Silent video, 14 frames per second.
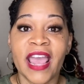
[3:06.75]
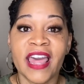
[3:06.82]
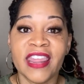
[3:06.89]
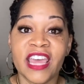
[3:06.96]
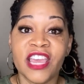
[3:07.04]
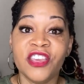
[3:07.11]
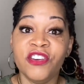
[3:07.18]
that
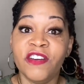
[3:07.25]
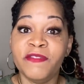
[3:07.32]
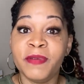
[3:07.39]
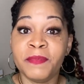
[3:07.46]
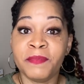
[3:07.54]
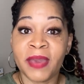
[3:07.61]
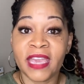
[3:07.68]
you have been
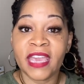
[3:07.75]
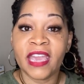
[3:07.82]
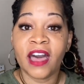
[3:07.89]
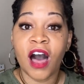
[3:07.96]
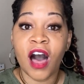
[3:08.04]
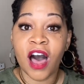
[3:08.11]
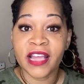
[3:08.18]
making
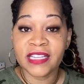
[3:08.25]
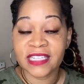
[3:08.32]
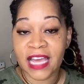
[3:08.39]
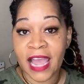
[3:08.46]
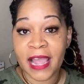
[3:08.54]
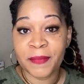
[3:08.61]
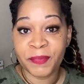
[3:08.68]

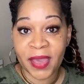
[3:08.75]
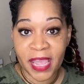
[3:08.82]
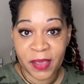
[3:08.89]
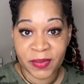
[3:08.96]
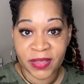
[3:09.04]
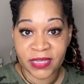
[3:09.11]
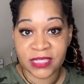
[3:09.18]
on-time
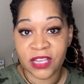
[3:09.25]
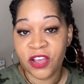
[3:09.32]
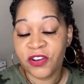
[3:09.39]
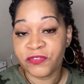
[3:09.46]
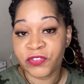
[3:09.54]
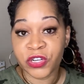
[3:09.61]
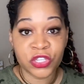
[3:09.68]
payments
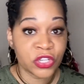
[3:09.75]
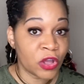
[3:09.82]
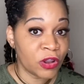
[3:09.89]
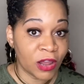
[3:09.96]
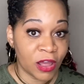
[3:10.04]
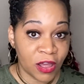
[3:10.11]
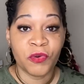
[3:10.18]
for so
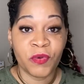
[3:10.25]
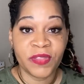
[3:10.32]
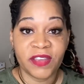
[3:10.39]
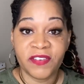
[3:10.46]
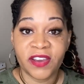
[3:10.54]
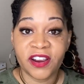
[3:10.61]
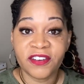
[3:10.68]
long. When they
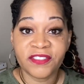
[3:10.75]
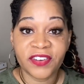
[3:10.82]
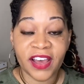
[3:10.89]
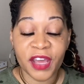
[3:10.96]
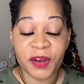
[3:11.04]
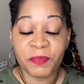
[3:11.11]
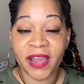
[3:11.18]
verified,
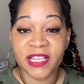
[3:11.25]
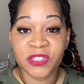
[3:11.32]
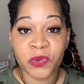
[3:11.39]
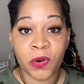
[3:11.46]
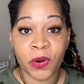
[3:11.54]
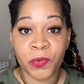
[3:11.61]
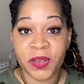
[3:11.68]
my score
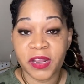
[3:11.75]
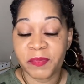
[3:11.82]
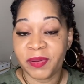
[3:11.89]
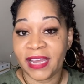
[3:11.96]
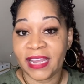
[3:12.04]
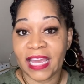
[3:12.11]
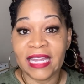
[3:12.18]
went up like
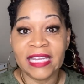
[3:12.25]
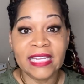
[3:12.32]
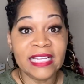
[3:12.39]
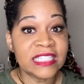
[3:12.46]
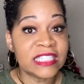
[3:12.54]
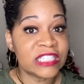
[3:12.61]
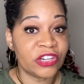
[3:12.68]
at
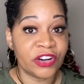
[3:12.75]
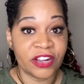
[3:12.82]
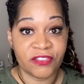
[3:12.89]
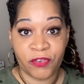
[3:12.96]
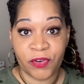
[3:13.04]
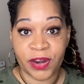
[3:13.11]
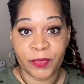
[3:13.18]
least 30,
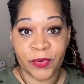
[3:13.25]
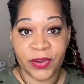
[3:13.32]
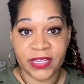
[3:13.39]
40 points.